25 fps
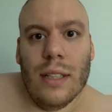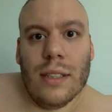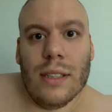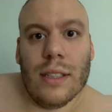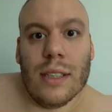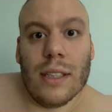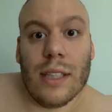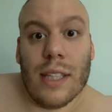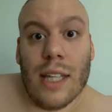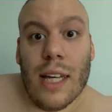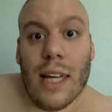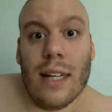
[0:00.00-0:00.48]

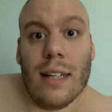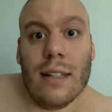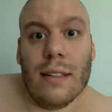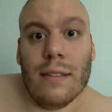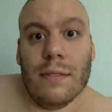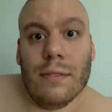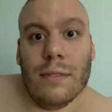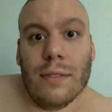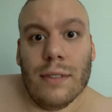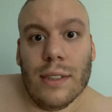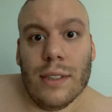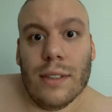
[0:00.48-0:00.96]
like,
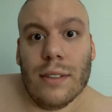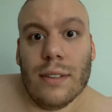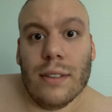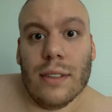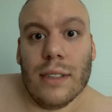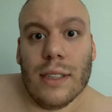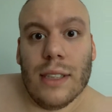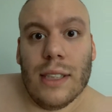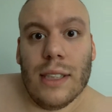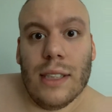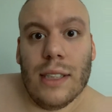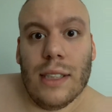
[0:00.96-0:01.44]
Kev,
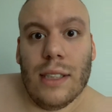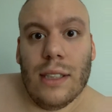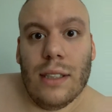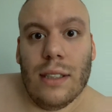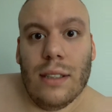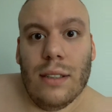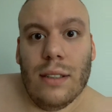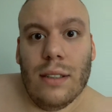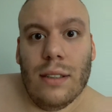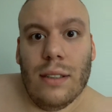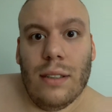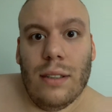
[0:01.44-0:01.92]

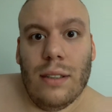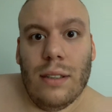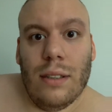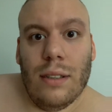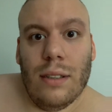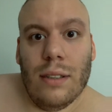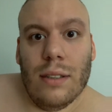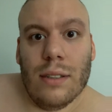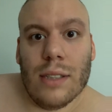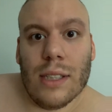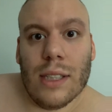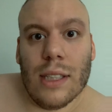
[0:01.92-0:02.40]
literally,
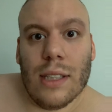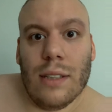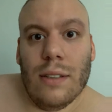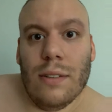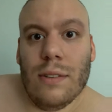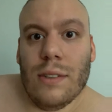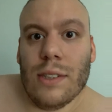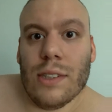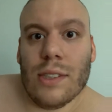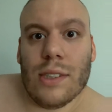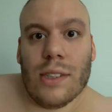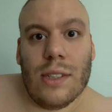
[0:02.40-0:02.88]
he's like,
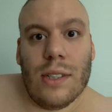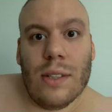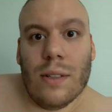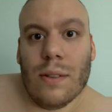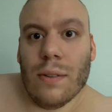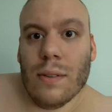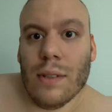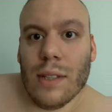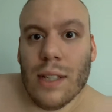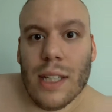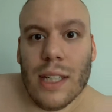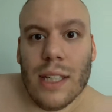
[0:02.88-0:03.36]
you just
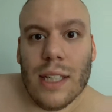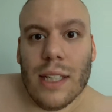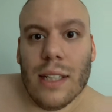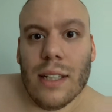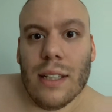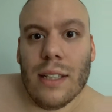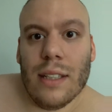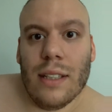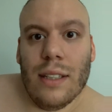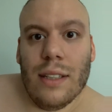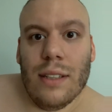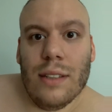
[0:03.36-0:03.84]
don't get
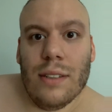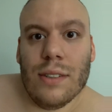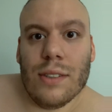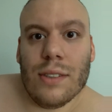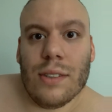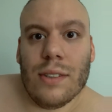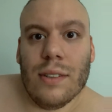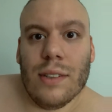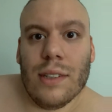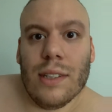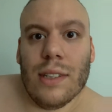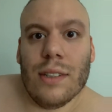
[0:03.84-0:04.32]
it. You
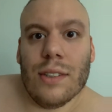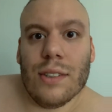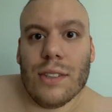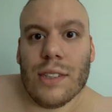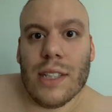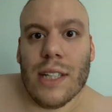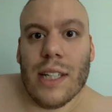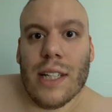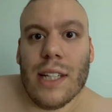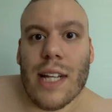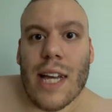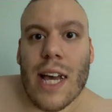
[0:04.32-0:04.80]
just don't
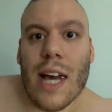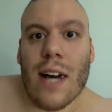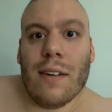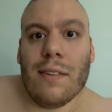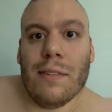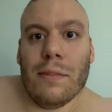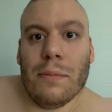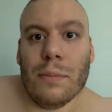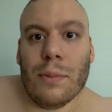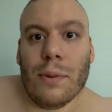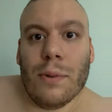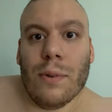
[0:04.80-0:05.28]
understand
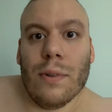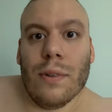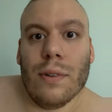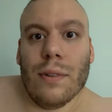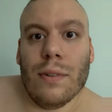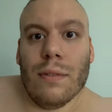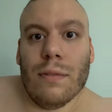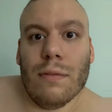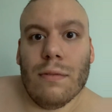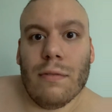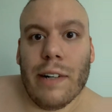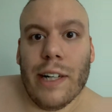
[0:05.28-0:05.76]
how
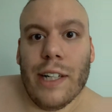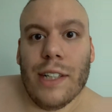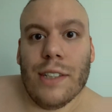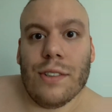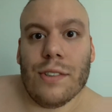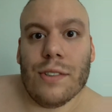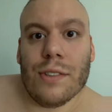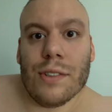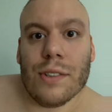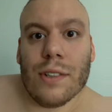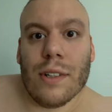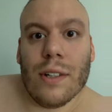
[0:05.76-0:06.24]
important
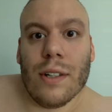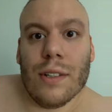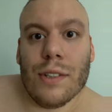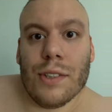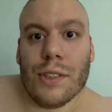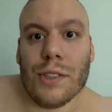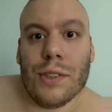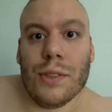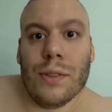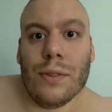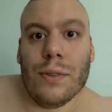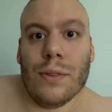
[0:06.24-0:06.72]
razors are
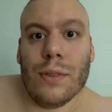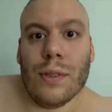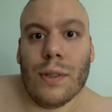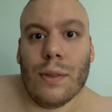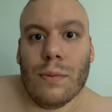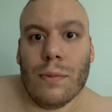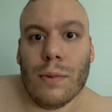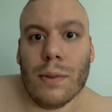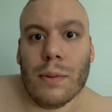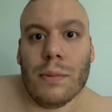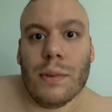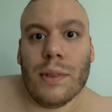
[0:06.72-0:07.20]
to a
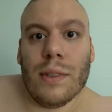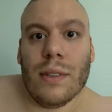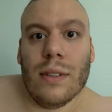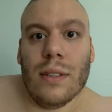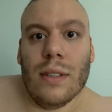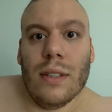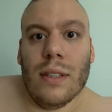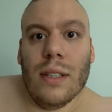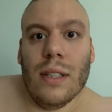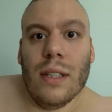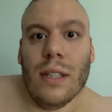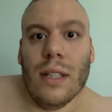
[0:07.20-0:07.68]
woman,
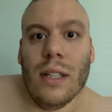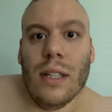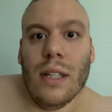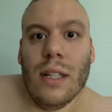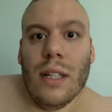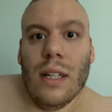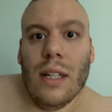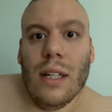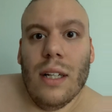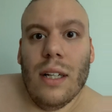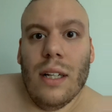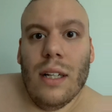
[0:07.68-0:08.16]

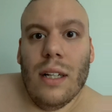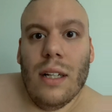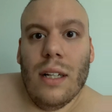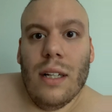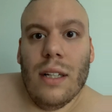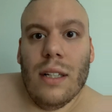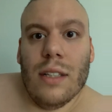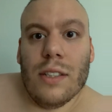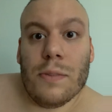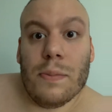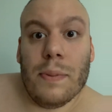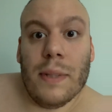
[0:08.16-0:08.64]

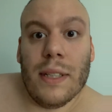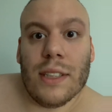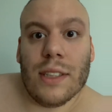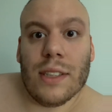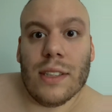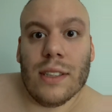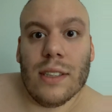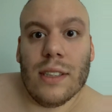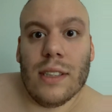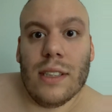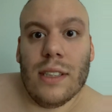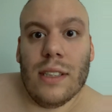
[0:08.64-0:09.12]

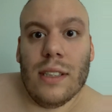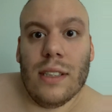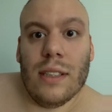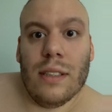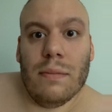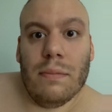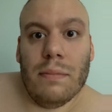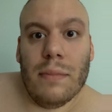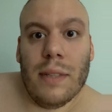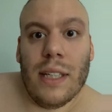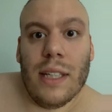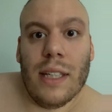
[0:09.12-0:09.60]

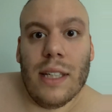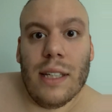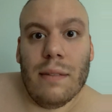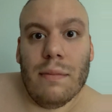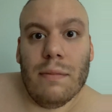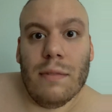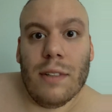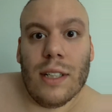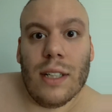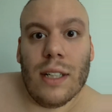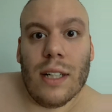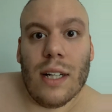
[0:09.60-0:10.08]
especially me
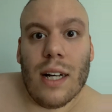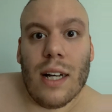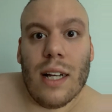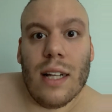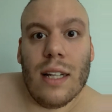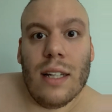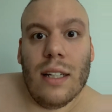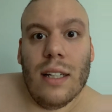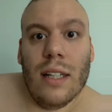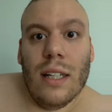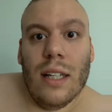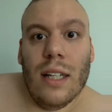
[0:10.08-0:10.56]
and whatnot.